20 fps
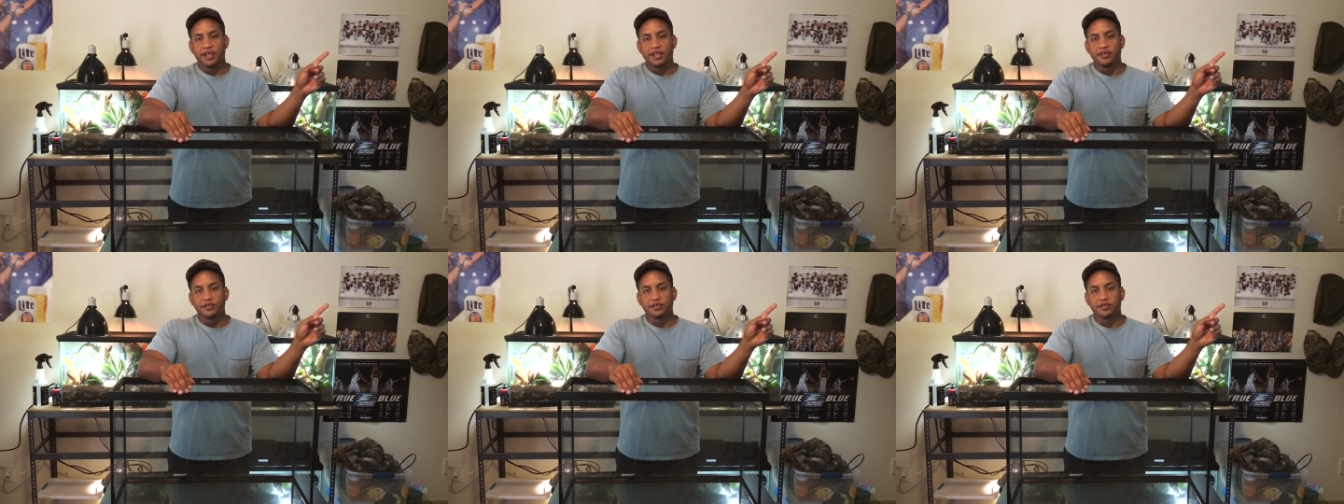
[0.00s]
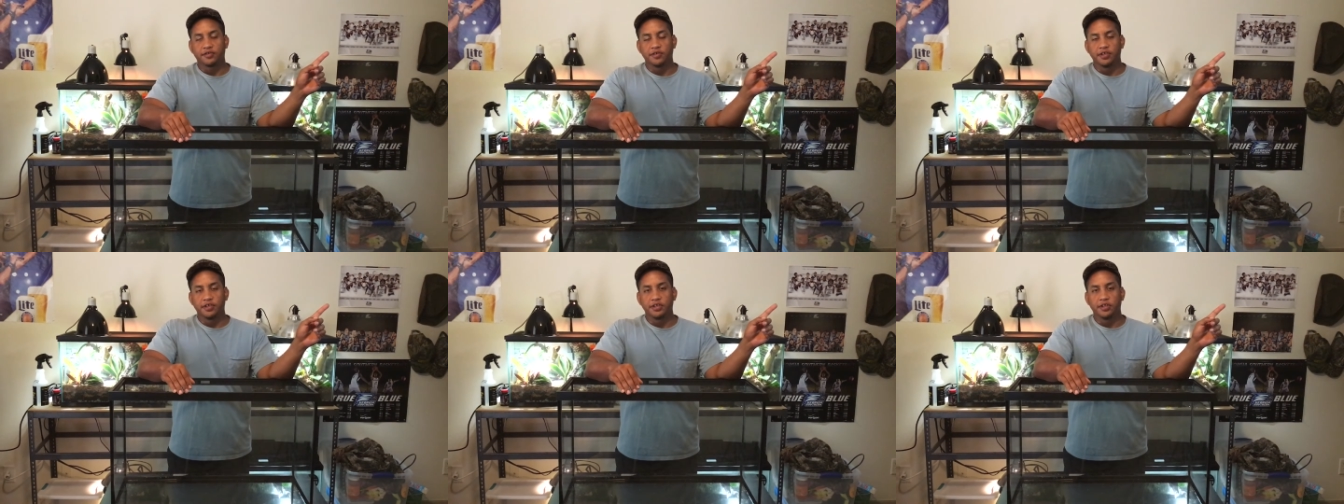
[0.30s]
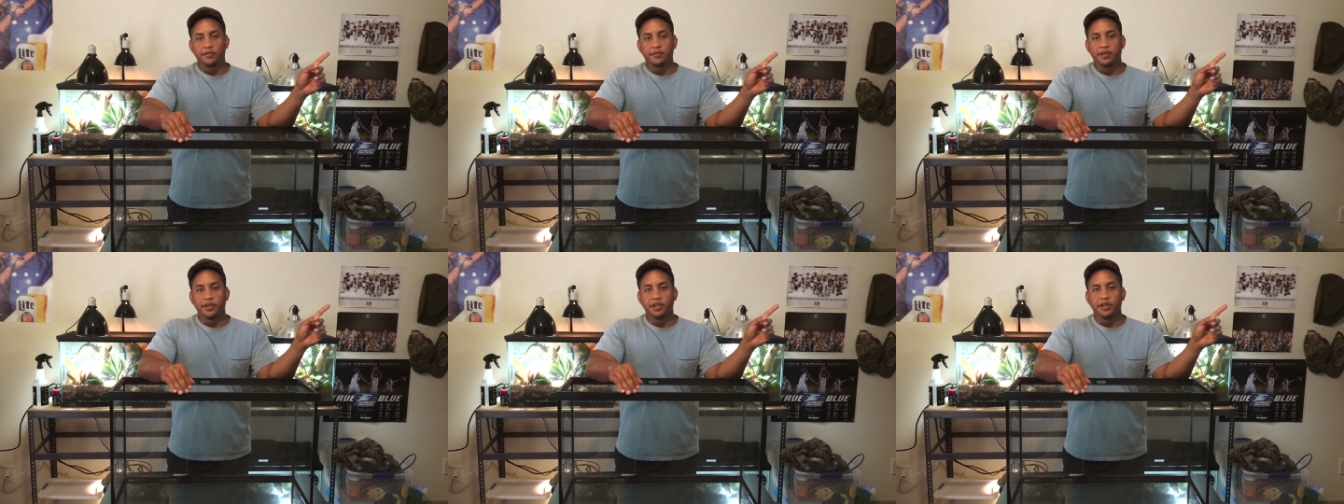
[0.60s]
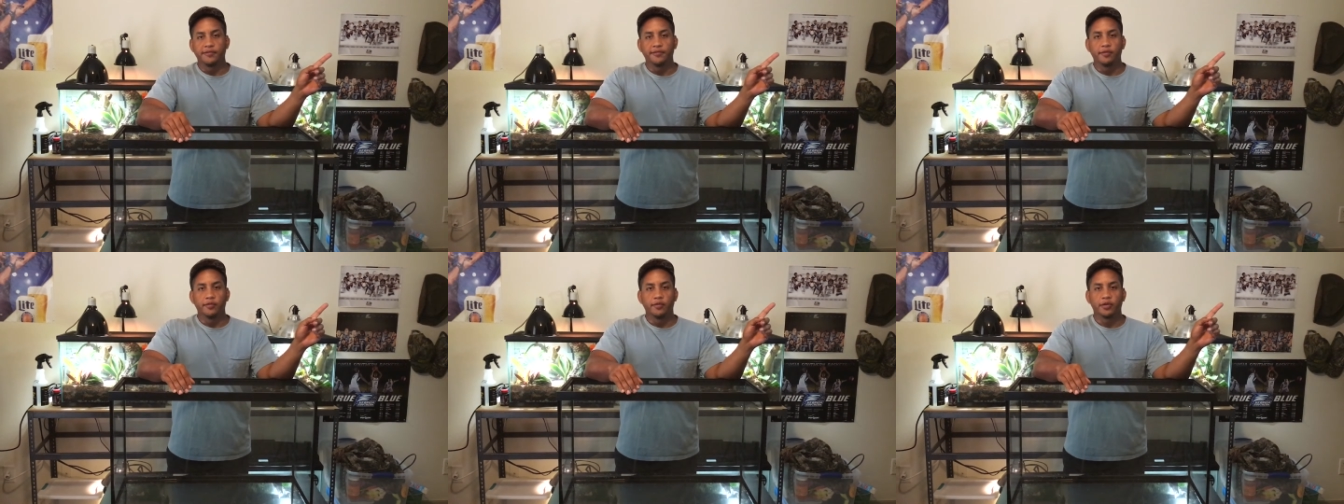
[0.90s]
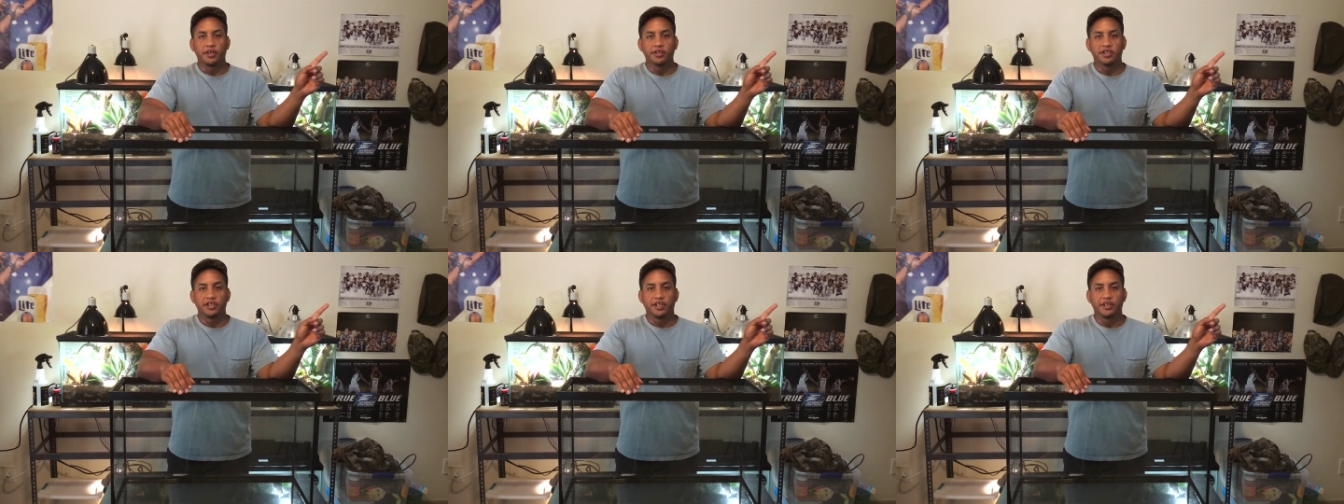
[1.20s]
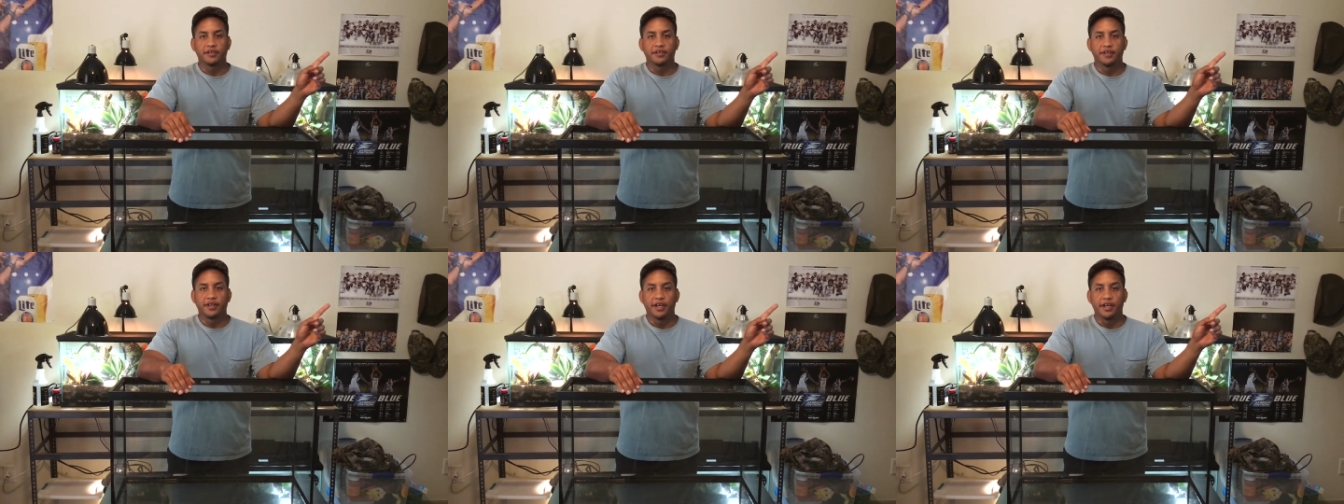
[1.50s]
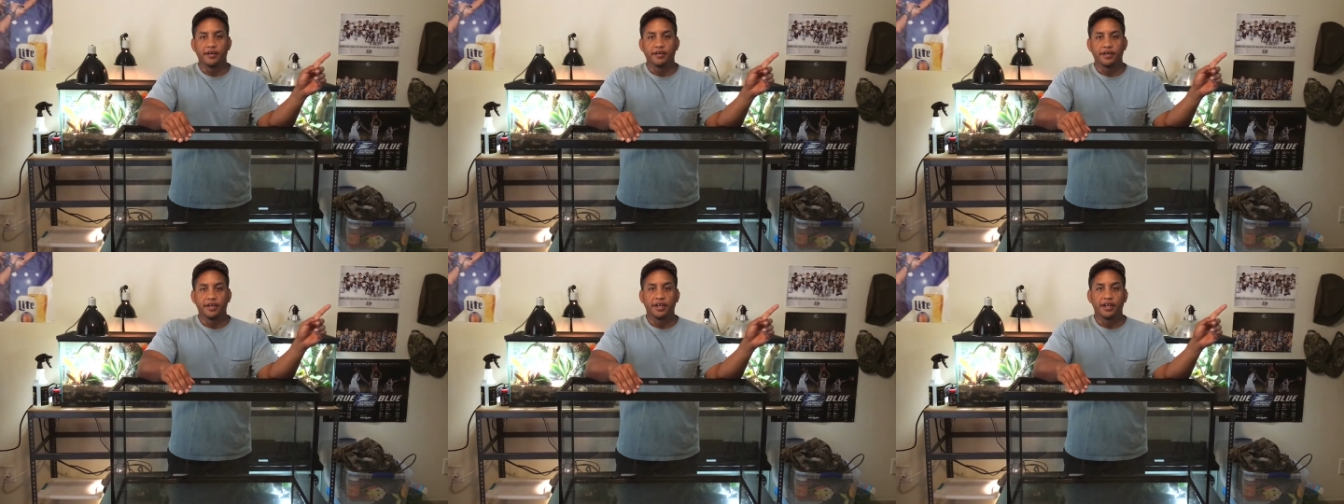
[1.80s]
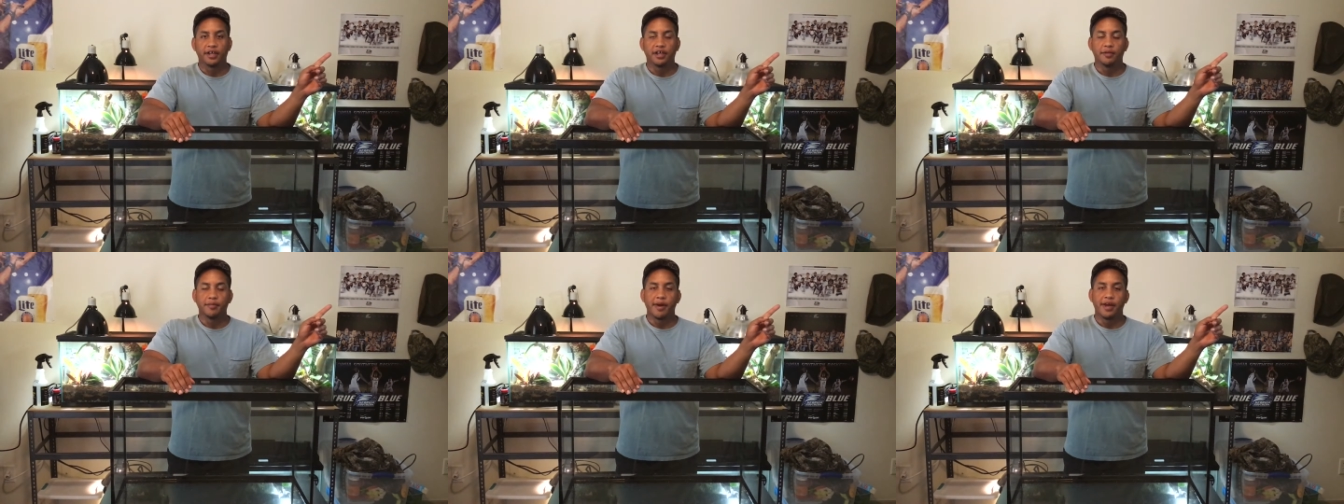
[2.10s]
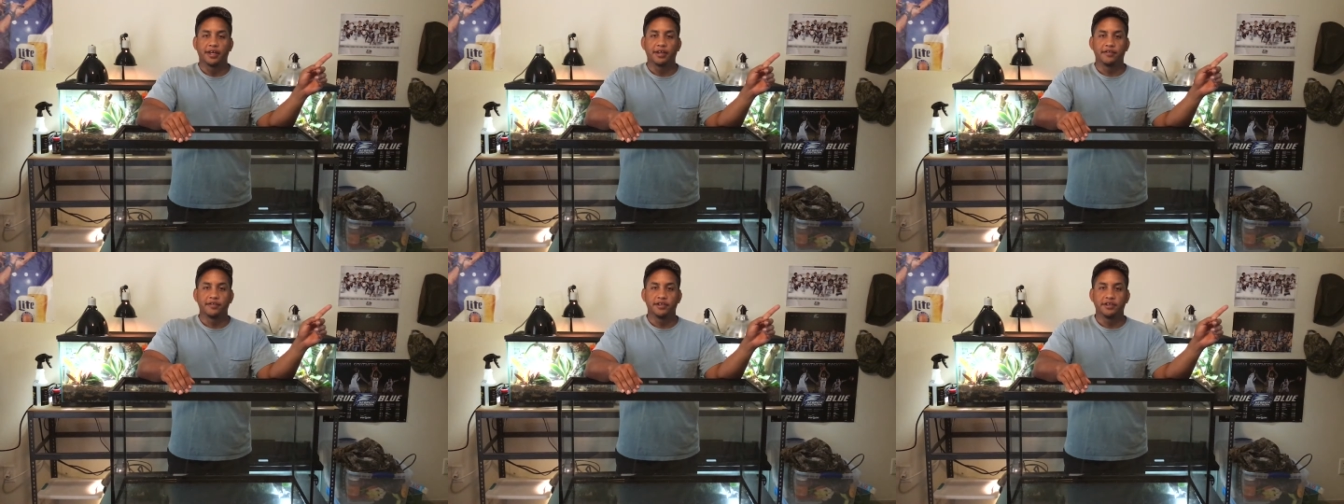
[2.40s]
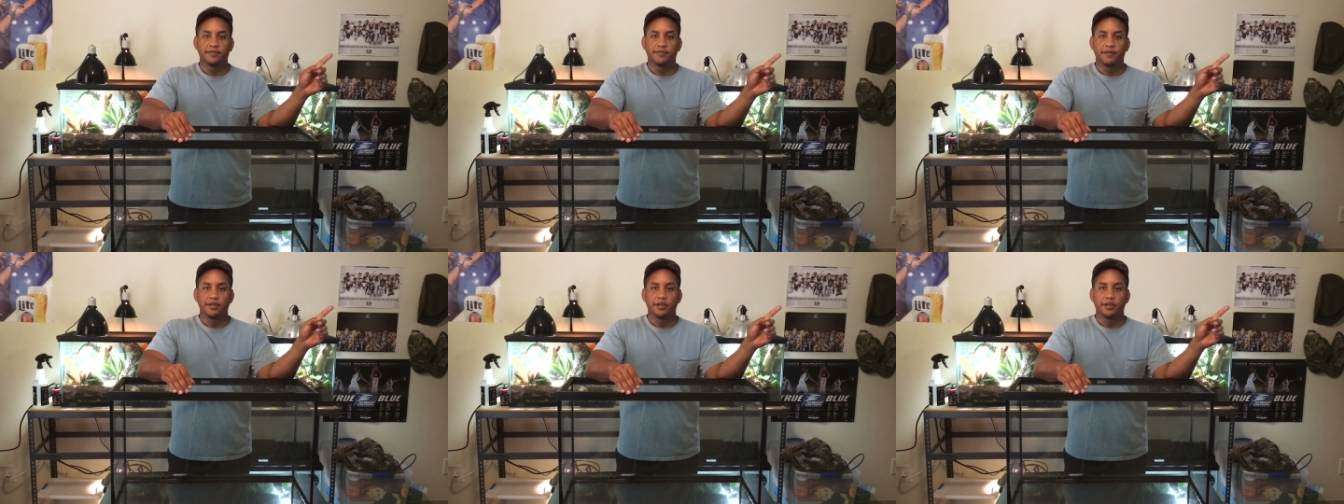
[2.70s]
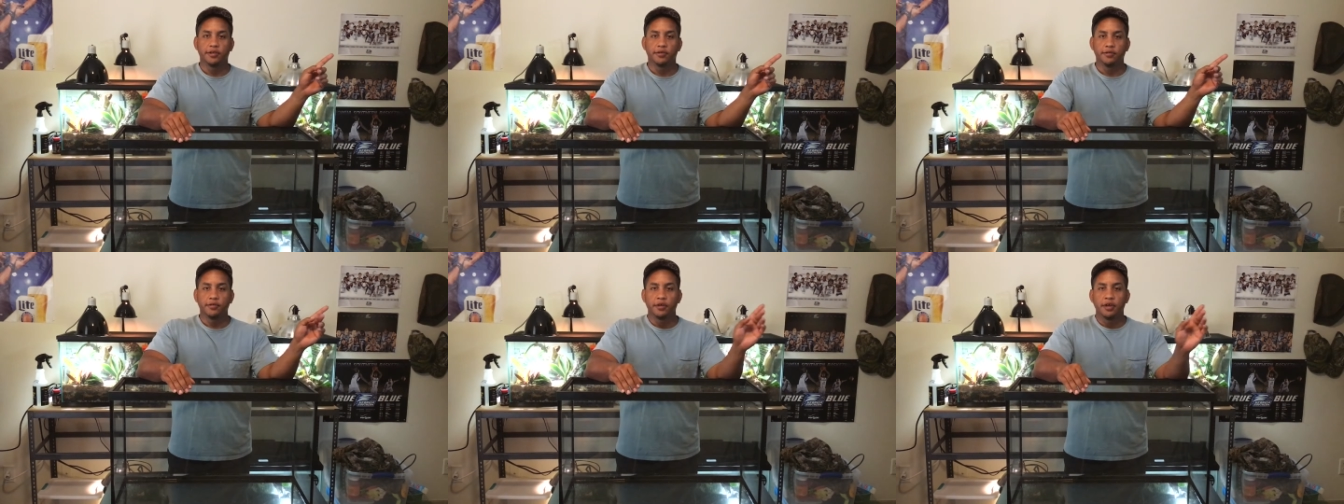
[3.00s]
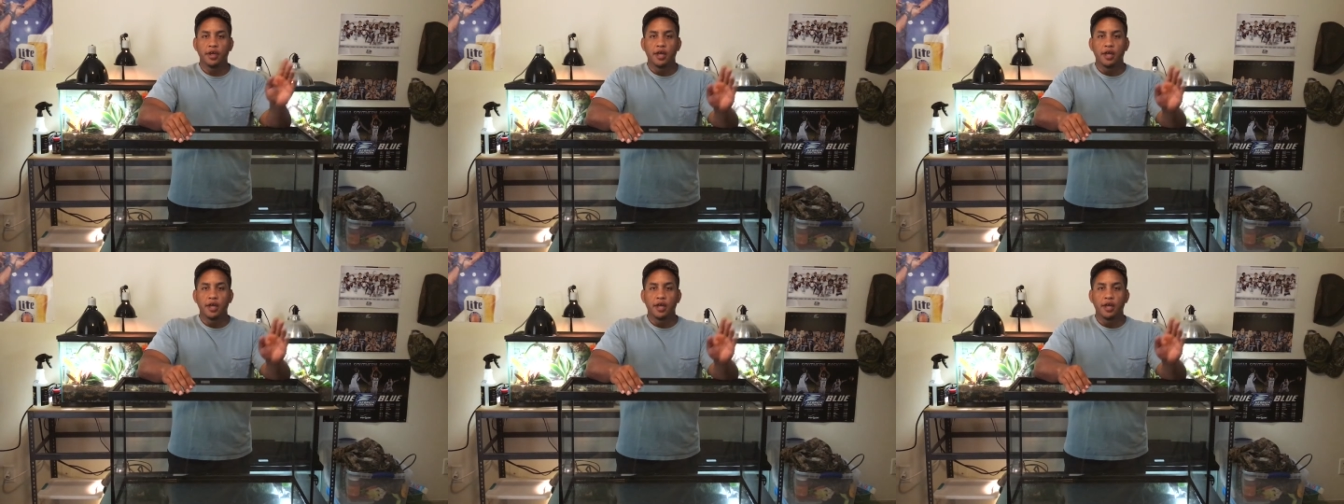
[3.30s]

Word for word: of the screen over here if you want to check that out and come back to this video.